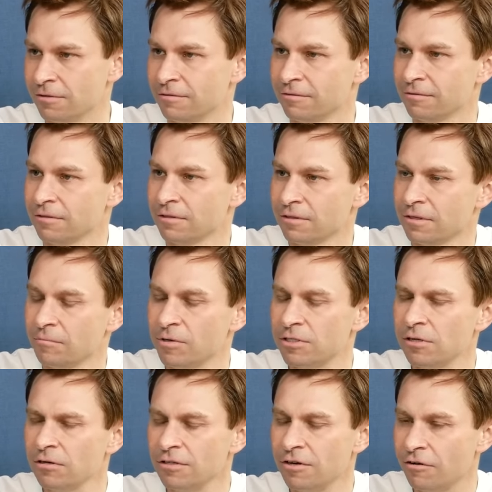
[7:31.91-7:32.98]
Right. So as
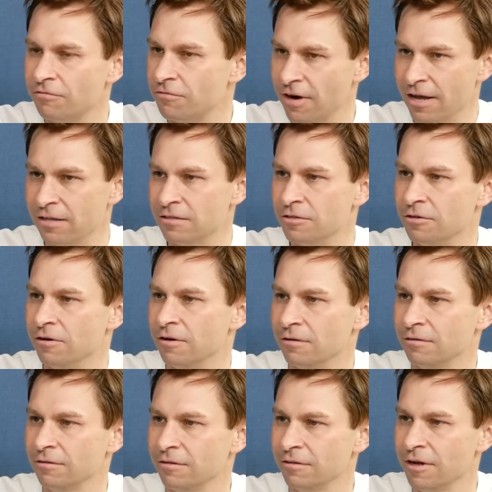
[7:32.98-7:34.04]
long as you've got friends and you're
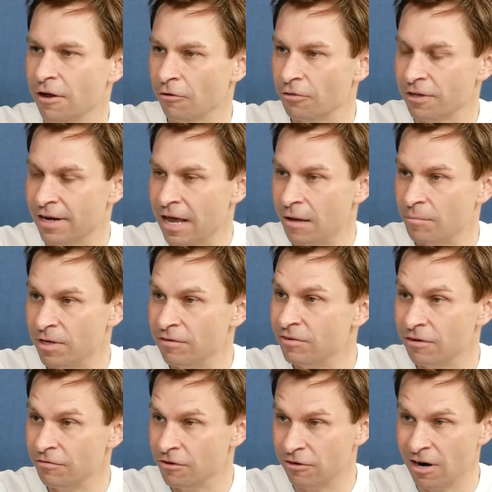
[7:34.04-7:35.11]
healthy and happy, even
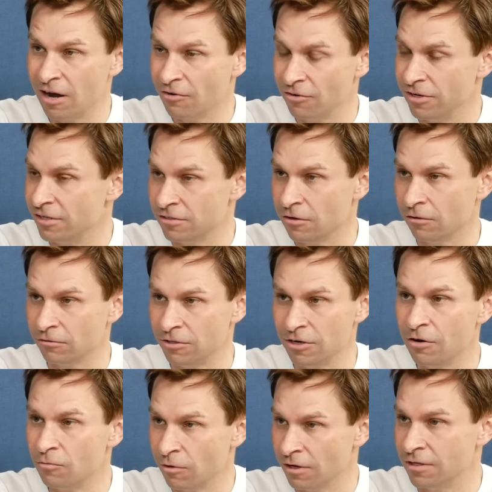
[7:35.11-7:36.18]
if you're 100 years old, you
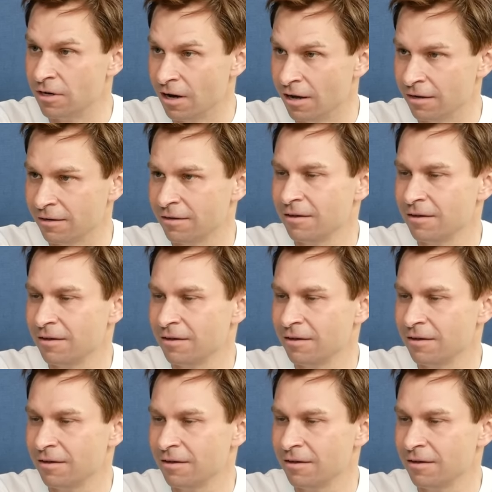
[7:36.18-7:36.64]
don't want to die,